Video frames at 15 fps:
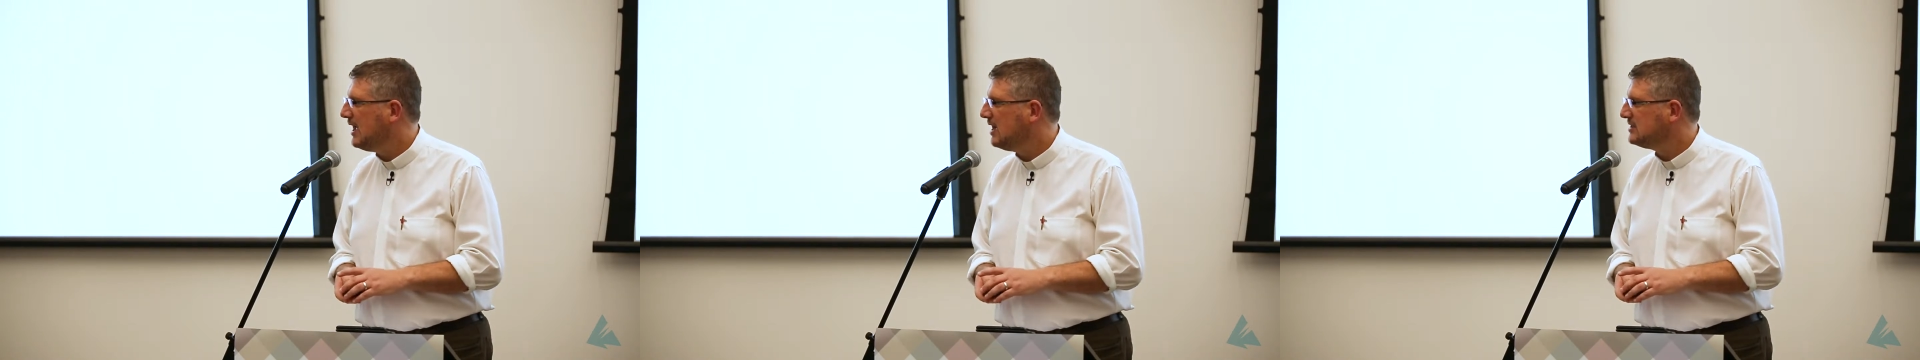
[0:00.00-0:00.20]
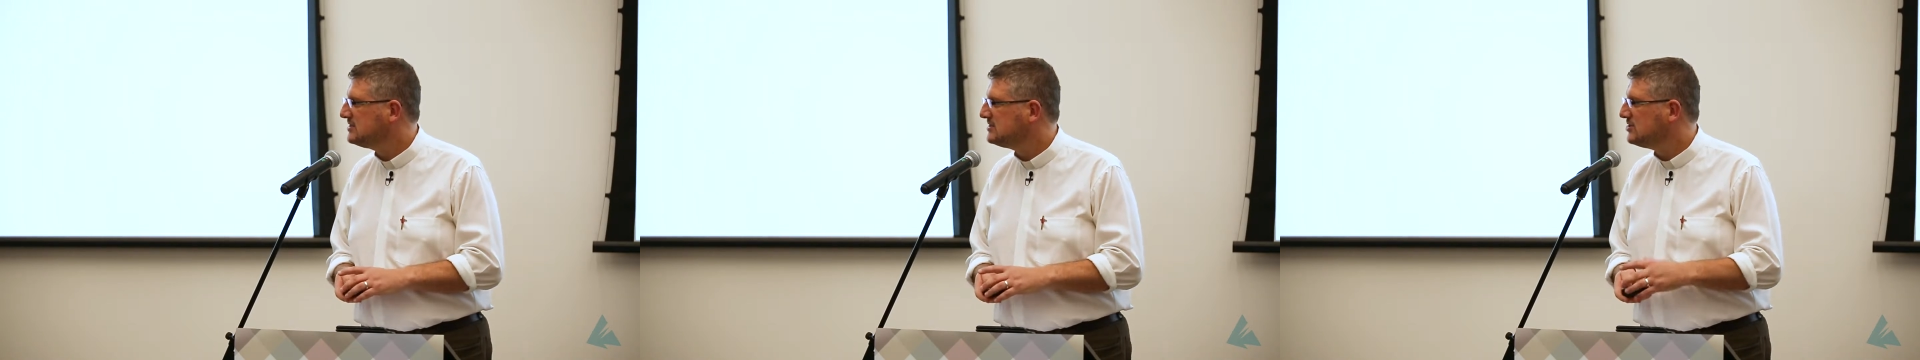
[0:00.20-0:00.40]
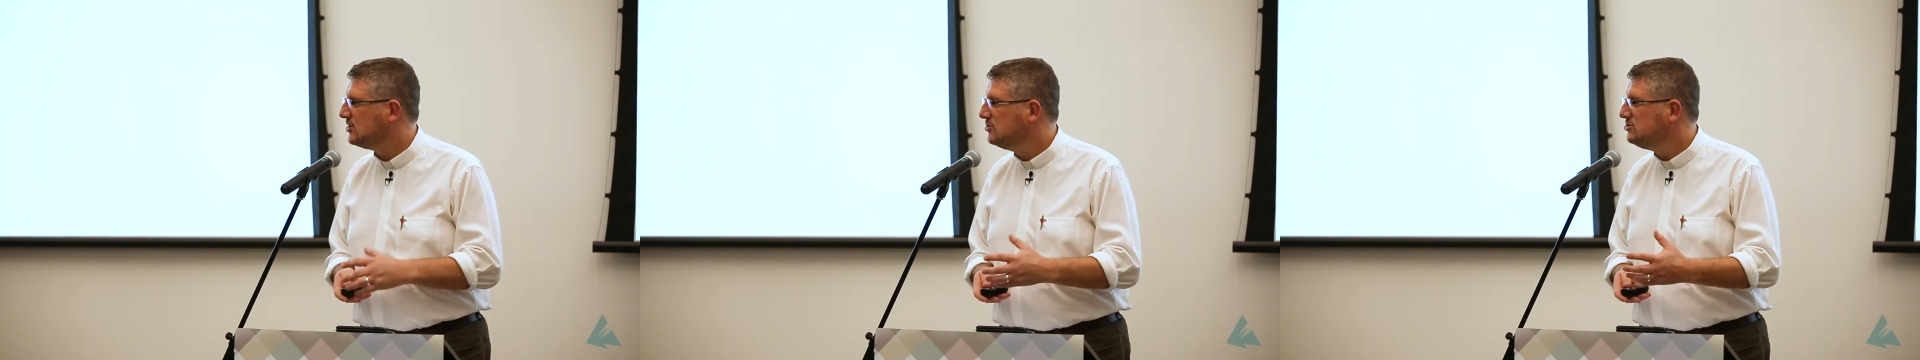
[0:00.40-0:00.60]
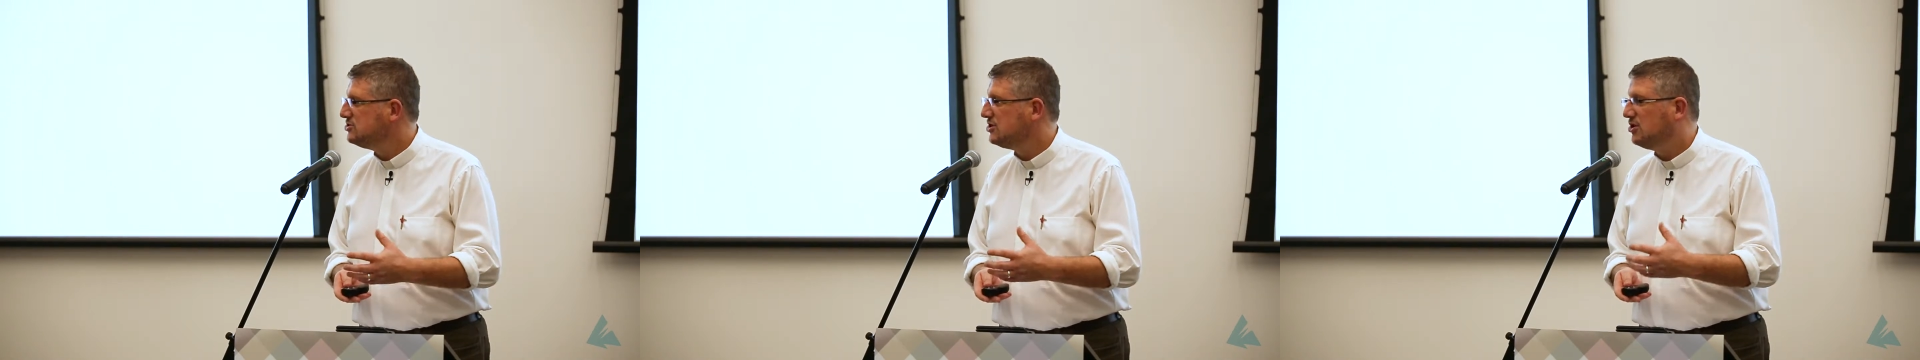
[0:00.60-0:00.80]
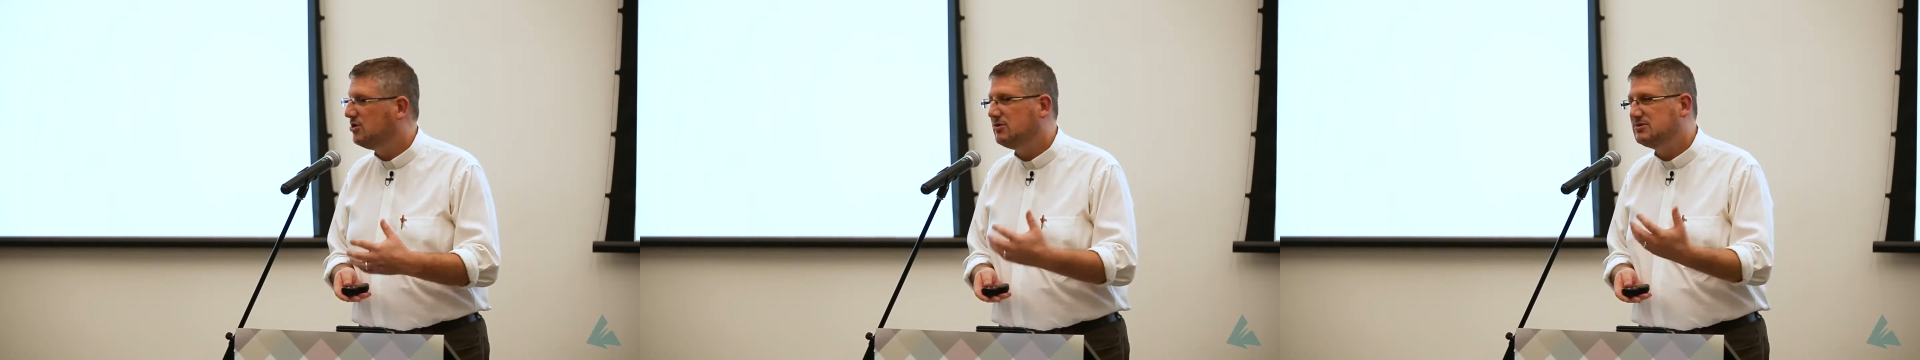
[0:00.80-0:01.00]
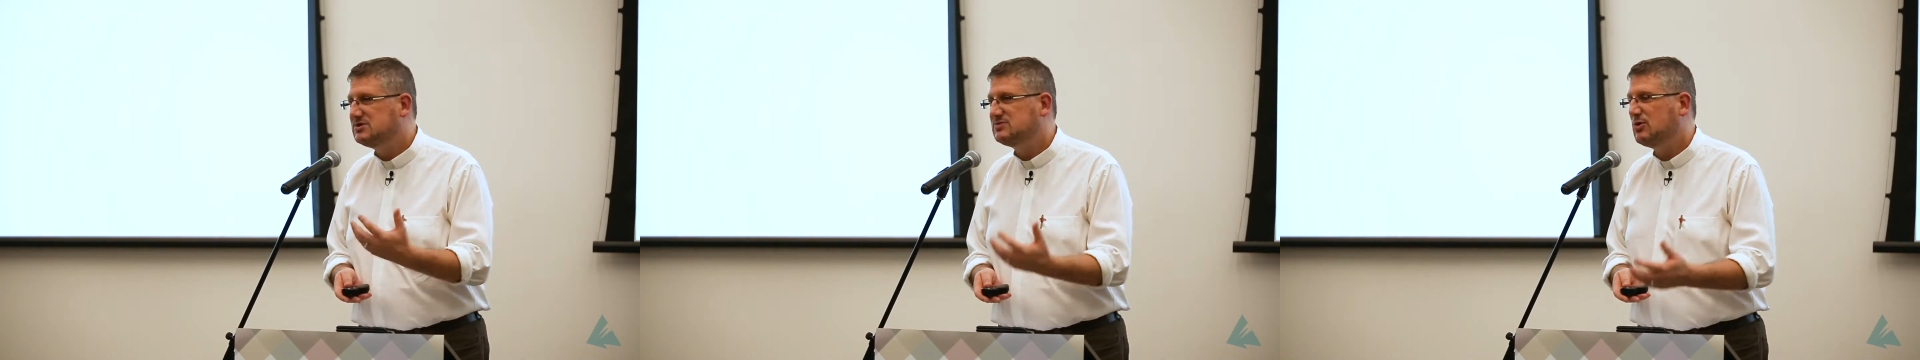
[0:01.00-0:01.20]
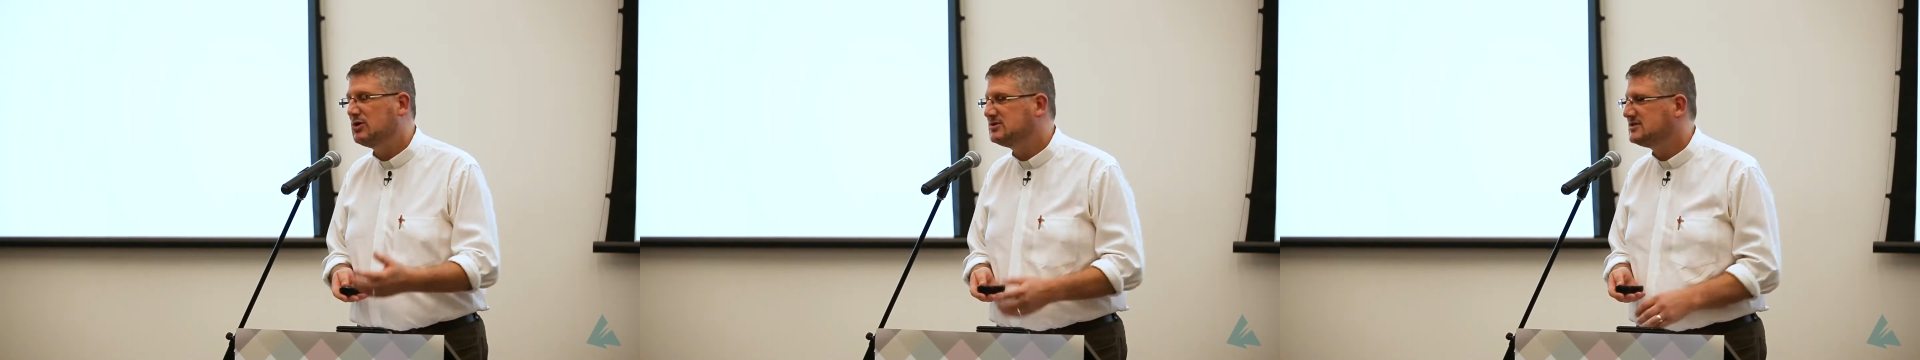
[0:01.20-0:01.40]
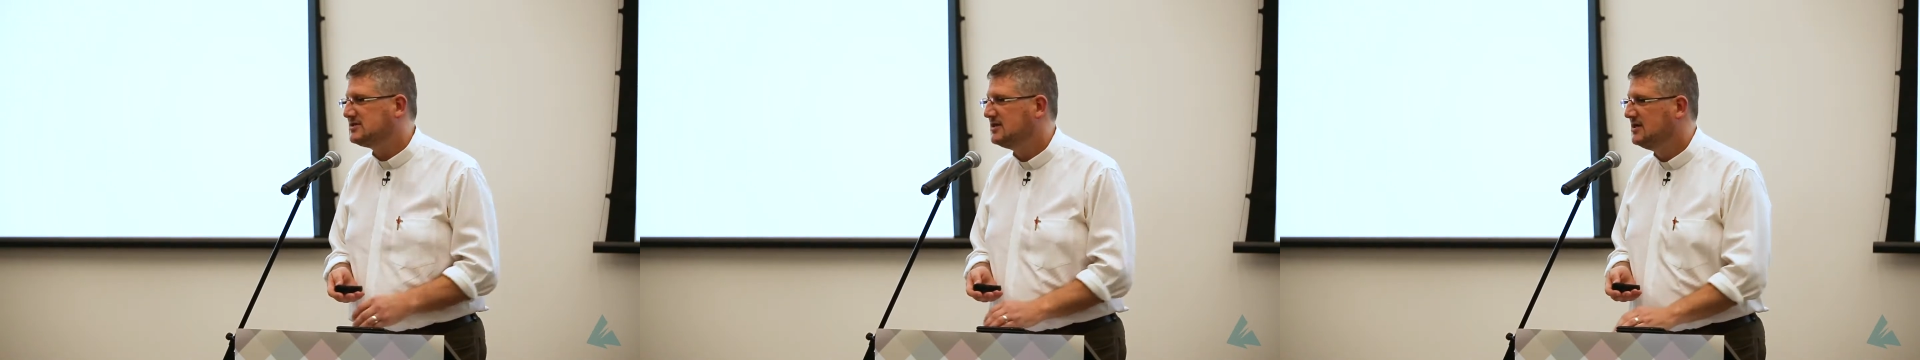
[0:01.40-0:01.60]
a solution or a
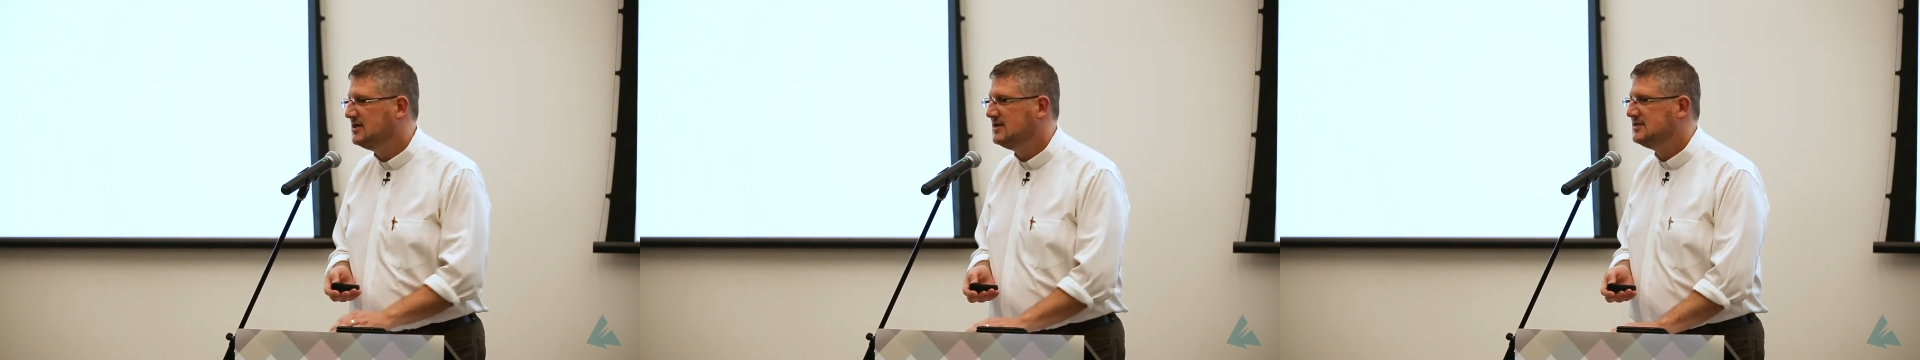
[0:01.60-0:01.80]
response